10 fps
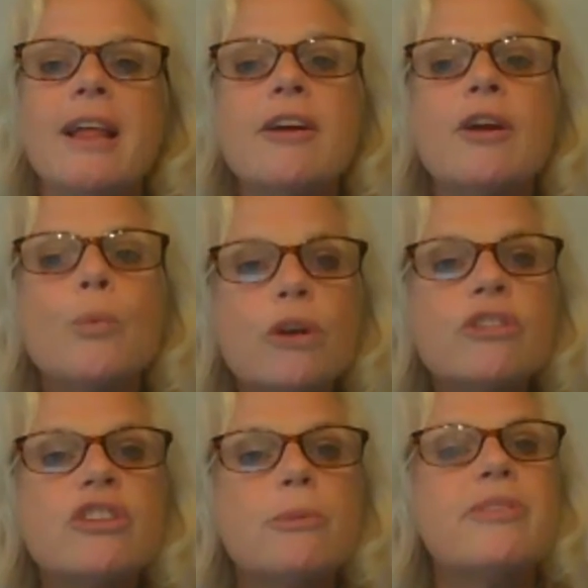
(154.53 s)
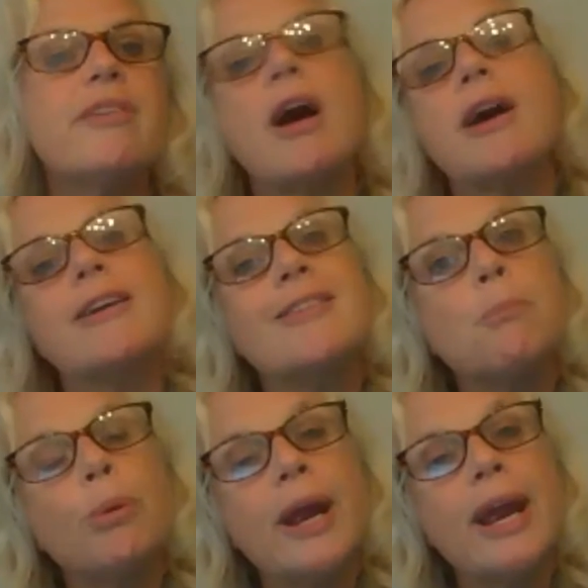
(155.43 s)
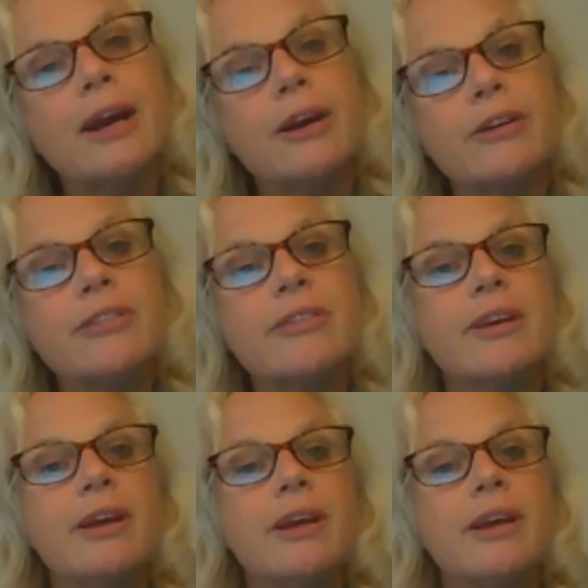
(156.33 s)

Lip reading: Their worship songs and prayers,